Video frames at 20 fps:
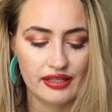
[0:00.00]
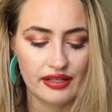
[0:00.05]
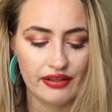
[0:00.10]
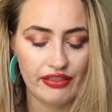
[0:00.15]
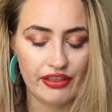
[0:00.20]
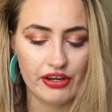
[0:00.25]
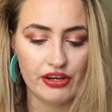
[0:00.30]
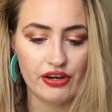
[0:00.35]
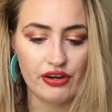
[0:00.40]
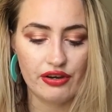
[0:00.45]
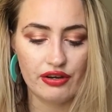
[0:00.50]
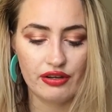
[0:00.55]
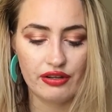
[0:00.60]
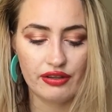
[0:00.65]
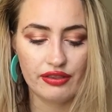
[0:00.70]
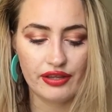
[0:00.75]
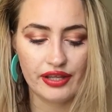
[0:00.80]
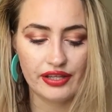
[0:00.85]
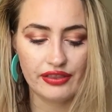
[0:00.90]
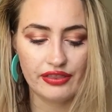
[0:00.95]

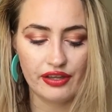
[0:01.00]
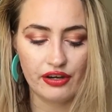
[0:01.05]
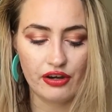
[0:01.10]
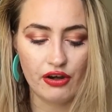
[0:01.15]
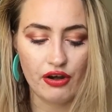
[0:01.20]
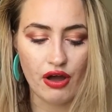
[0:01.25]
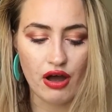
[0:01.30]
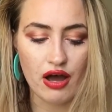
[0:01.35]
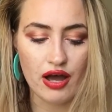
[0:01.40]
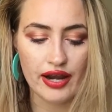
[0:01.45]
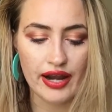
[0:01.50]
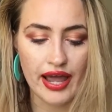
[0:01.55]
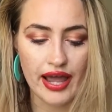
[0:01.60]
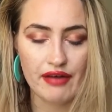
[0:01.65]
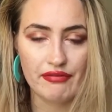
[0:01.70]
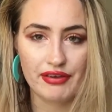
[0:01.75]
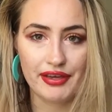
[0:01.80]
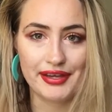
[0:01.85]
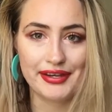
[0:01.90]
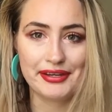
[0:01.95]
the not
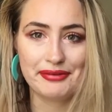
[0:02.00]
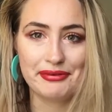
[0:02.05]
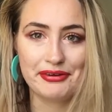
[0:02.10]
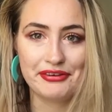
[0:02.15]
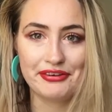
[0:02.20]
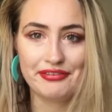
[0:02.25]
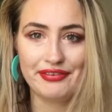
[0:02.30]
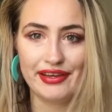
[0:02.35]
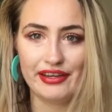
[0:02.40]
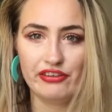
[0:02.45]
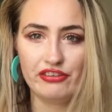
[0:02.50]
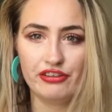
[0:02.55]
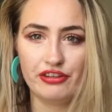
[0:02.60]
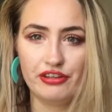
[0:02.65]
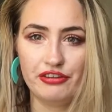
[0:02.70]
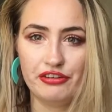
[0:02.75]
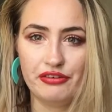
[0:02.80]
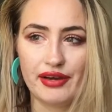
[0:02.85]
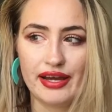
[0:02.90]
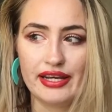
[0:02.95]
having any motivation to
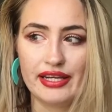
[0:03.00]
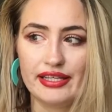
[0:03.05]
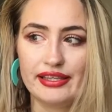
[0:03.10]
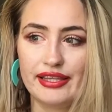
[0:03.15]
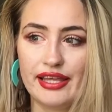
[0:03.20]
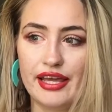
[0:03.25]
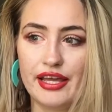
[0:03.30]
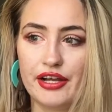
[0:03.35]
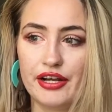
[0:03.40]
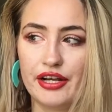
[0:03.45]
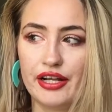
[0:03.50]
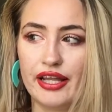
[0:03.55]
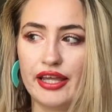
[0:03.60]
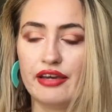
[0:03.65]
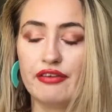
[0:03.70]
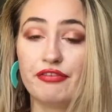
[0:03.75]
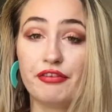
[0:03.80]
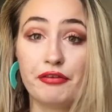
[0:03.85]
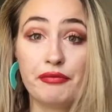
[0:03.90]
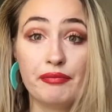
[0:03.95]
do anything. Or
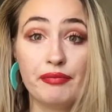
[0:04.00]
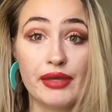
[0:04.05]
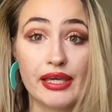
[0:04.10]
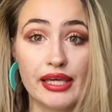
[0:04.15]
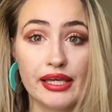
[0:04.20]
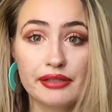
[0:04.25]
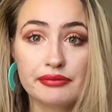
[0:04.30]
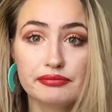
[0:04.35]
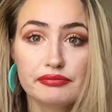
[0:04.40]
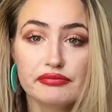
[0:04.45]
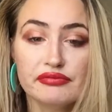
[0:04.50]
for me,